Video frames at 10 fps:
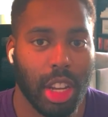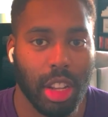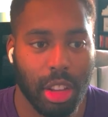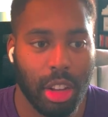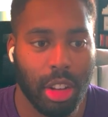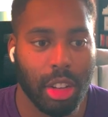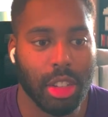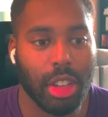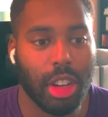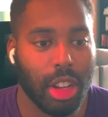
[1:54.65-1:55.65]
in
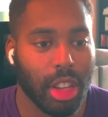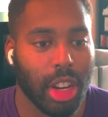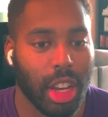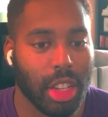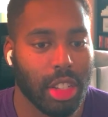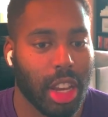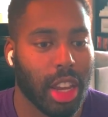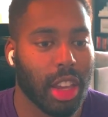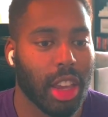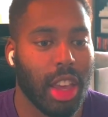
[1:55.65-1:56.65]
longs on the NASDAQ